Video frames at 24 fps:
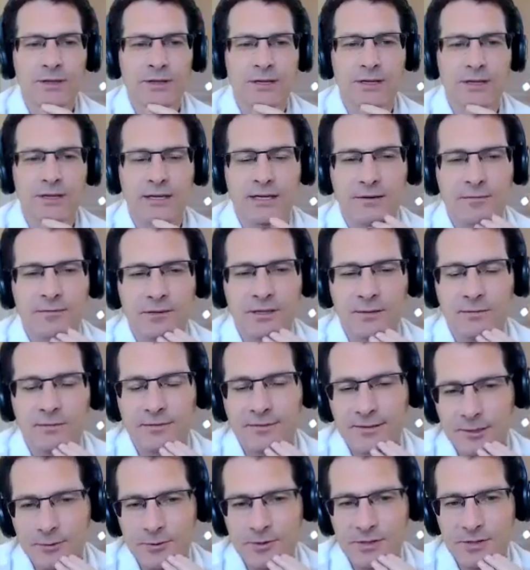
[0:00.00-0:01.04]
that even
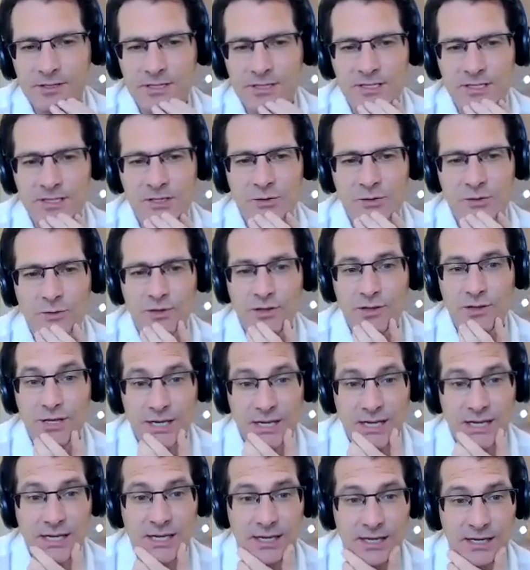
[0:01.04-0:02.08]
influences your
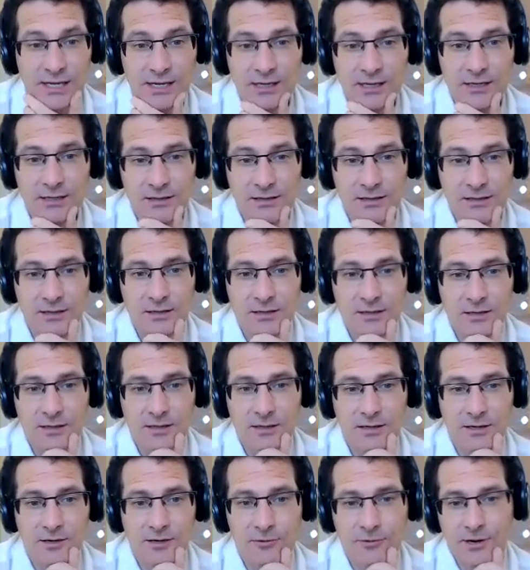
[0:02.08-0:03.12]
thinking
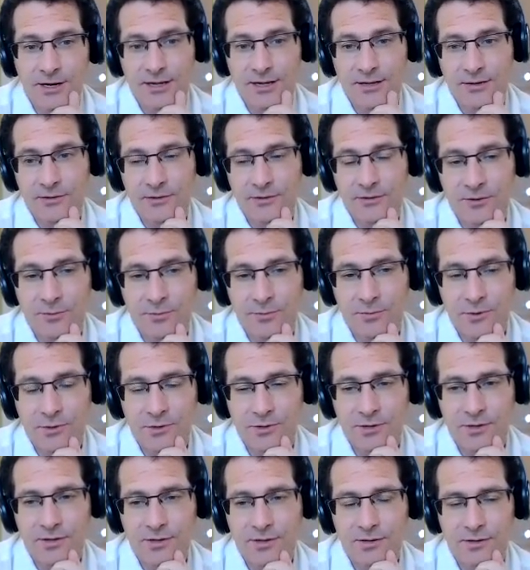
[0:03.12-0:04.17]
around your
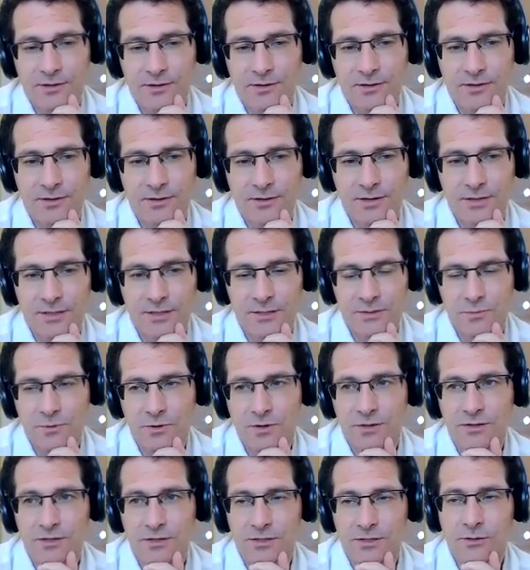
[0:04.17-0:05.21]
book is
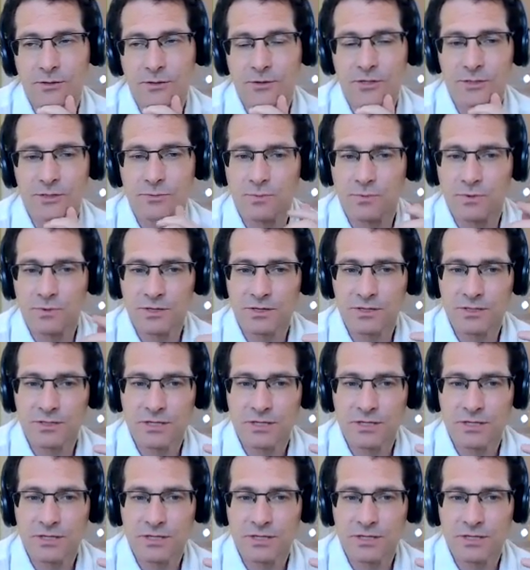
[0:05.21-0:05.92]
worth an acknowledgement,